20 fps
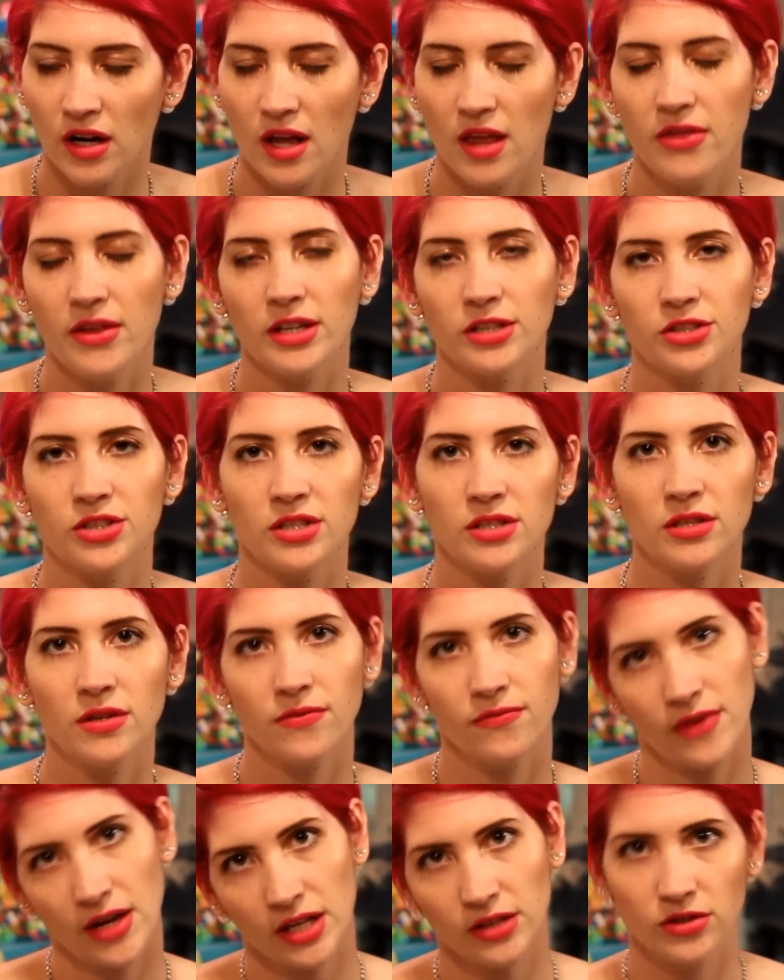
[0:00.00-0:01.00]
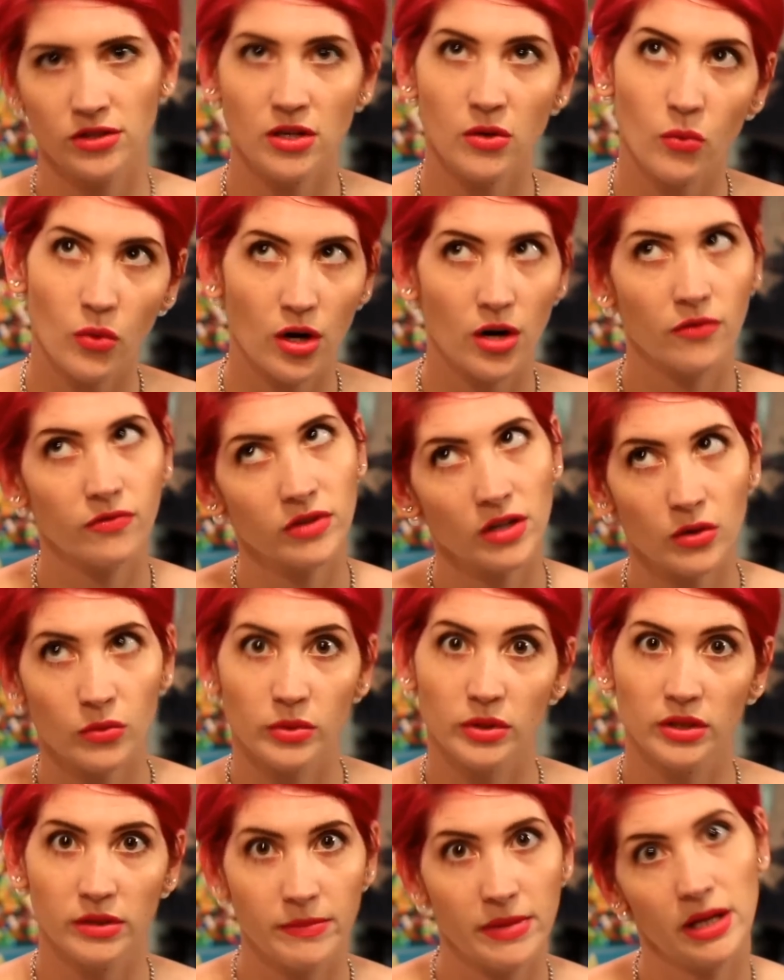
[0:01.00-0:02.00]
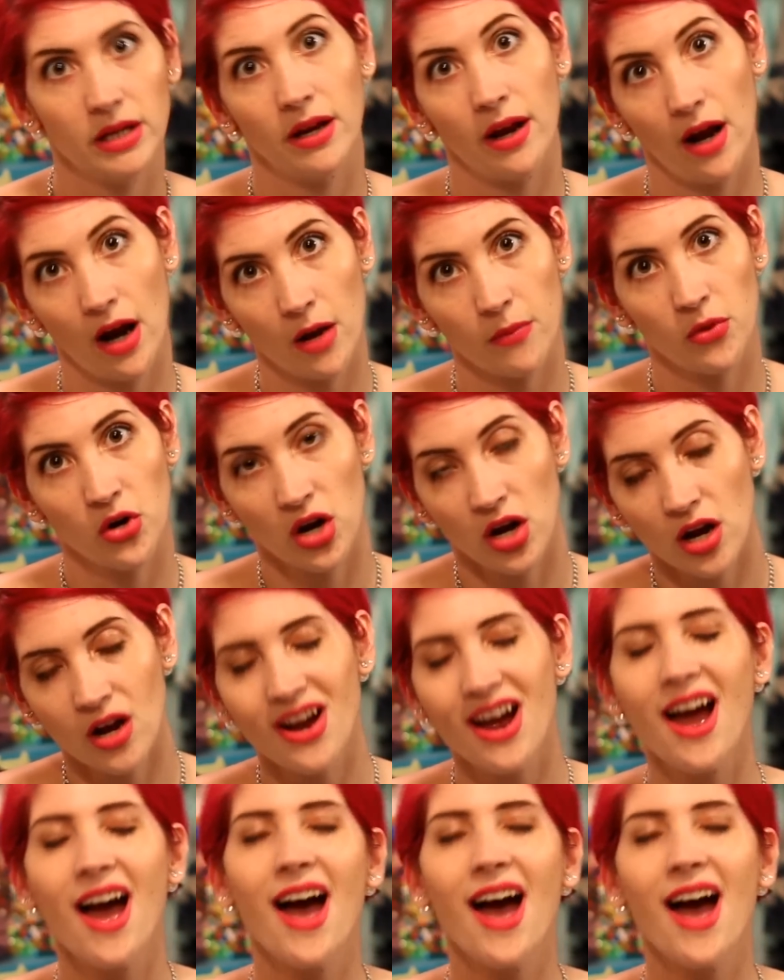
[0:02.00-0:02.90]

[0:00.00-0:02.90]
and that's just a fancy word for a really big camera,